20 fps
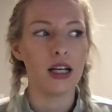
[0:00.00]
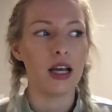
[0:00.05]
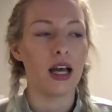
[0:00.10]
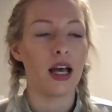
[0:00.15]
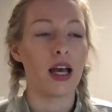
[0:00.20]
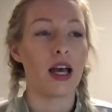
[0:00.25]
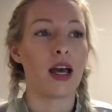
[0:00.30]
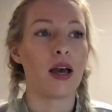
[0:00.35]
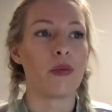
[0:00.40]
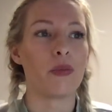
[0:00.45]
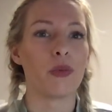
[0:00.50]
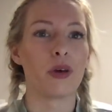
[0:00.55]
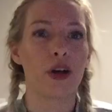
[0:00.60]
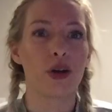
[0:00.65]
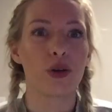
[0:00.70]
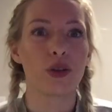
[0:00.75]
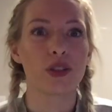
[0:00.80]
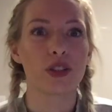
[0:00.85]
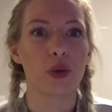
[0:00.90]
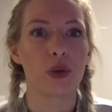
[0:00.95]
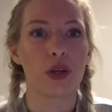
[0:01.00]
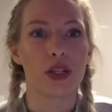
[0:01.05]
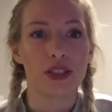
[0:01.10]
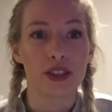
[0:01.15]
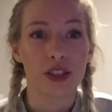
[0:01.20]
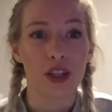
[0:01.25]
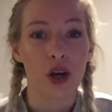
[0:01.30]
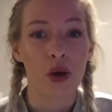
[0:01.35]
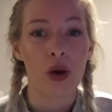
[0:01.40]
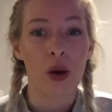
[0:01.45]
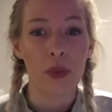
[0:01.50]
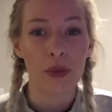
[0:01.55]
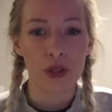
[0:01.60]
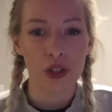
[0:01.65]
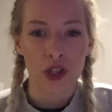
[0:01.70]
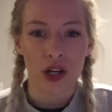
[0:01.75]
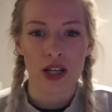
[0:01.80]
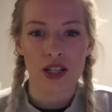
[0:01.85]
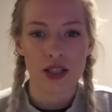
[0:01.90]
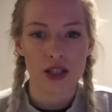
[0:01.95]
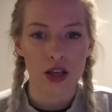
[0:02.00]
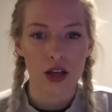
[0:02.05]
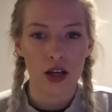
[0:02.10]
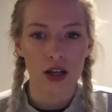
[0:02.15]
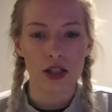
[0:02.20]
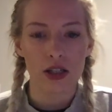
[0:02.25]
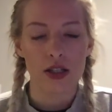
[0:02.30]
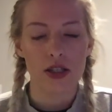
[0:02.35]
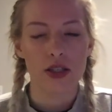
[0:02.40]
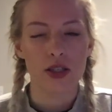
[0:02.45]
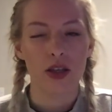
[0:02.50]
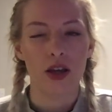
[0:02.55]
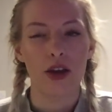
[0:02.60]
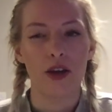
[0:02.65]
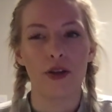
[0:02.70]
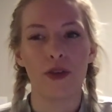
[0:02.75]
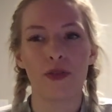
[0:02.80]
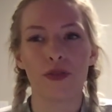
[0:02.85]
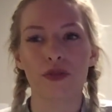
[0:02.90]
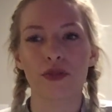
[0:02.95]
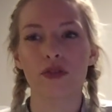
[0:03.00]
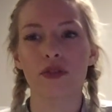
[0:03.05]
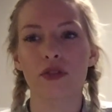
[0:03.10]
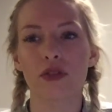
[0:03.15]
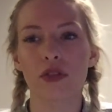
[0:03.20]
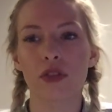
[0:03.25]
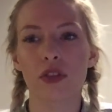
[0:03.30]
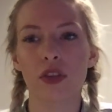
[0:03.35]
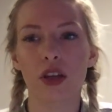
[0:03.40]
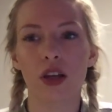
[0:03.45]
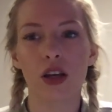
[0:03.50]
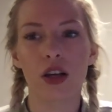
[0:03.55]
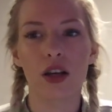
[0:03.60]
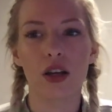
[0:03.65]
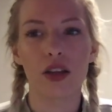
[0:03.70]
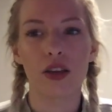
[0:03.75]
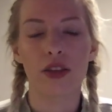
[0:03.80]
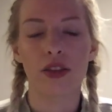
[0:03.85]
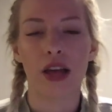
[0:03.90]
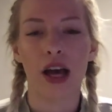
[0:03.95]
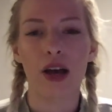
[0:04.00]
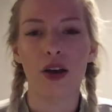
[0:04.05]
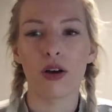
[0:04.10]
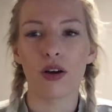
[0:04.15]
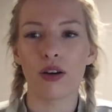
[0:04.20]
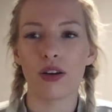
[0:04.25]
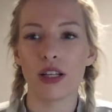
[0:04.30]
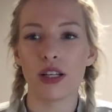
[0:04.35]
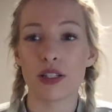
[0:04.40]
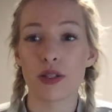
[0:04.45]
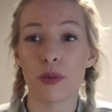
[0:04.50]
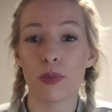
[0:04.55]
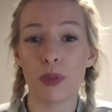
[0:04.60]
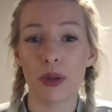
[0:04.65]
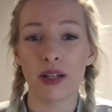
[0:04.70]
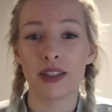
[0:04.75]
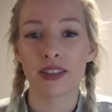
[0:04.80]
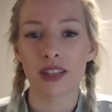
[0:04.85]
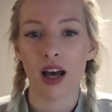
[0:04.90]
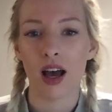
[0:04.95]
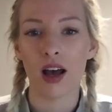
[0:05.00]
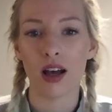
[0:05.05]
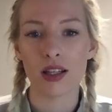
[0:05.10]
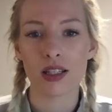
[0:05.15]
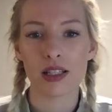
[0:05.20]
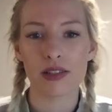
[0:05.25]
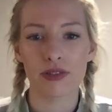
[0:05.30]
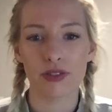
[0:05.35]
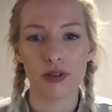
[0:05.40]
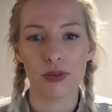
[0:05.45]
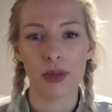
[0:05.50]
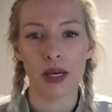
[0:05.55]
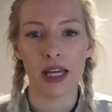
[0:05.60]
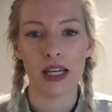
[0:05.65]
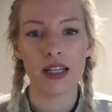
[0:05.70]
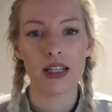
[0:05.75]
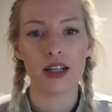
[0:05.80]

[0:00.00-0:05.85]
I also wanted to go up a dress size. So that is a big task for me.